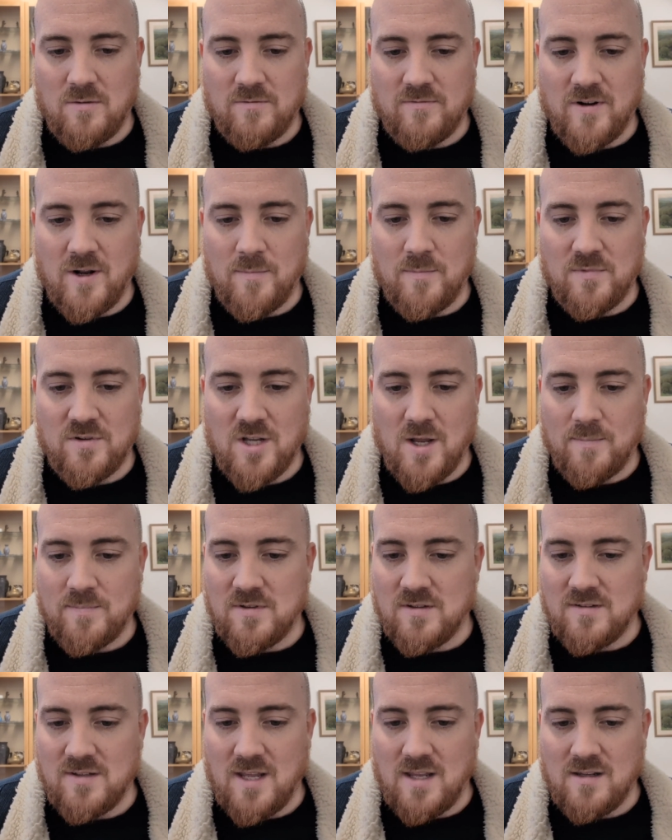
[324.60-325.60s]
thumbs up to
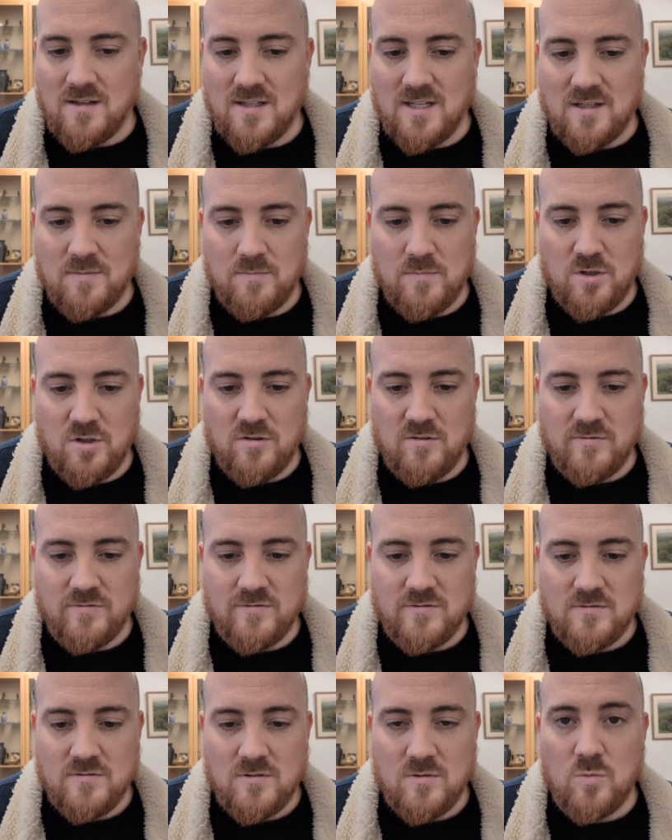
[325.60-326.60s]
say that this move
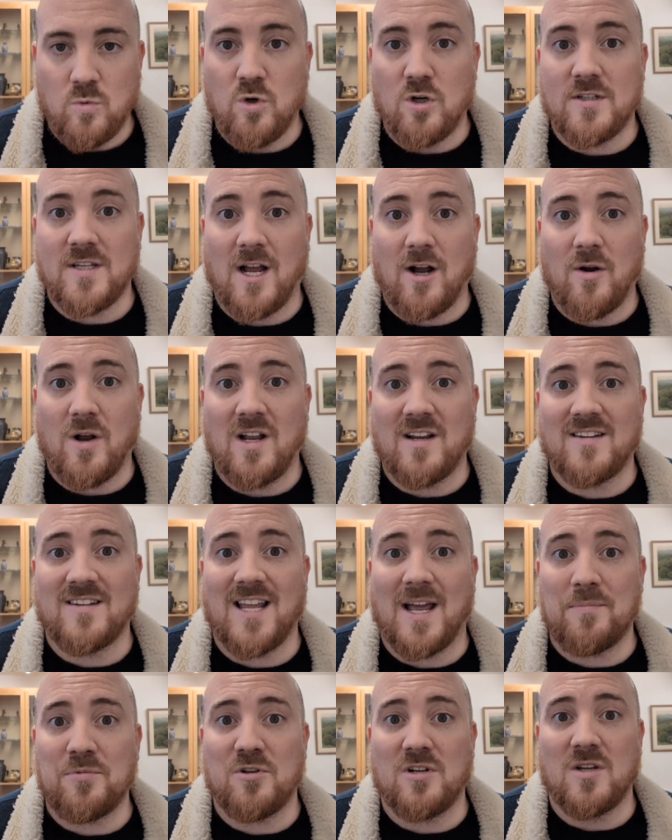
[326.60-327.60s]
worked out
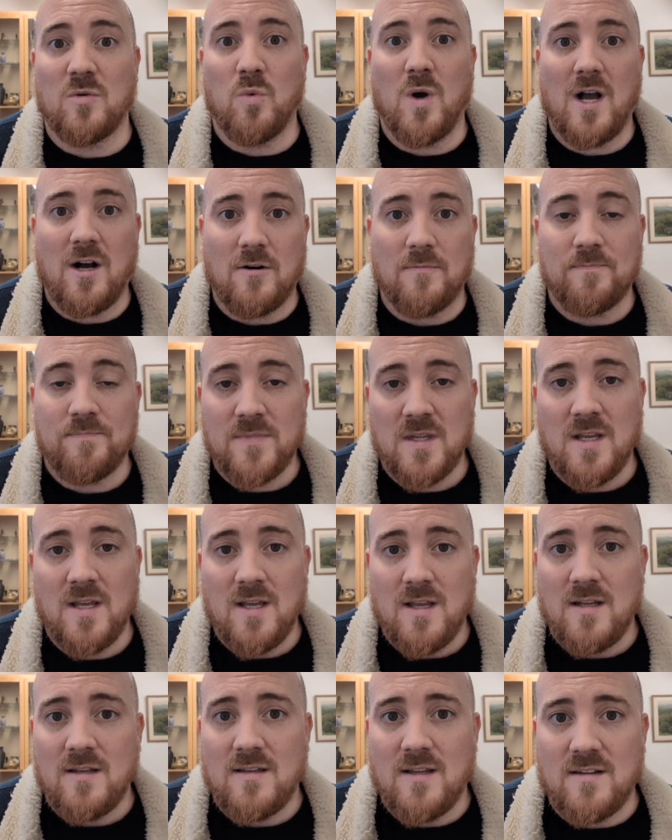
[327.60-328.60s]
exceptionally well.
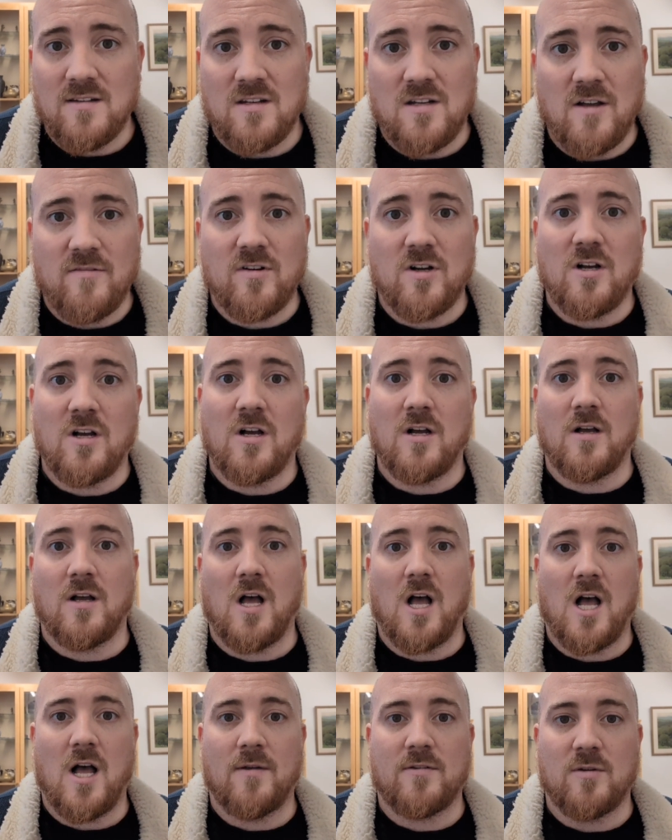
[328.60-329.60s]
There's
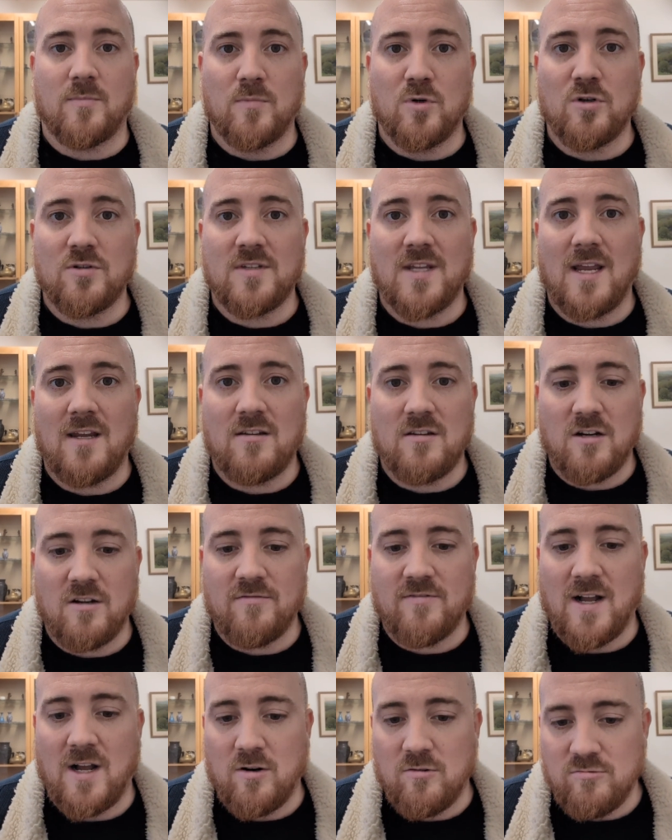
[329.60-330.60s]
some more data I
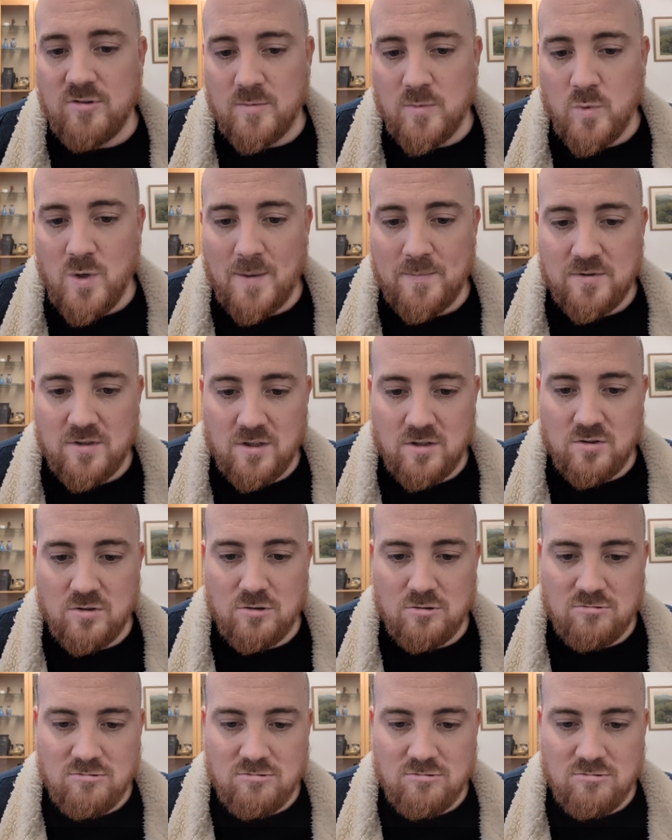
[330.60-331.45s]
found from a website called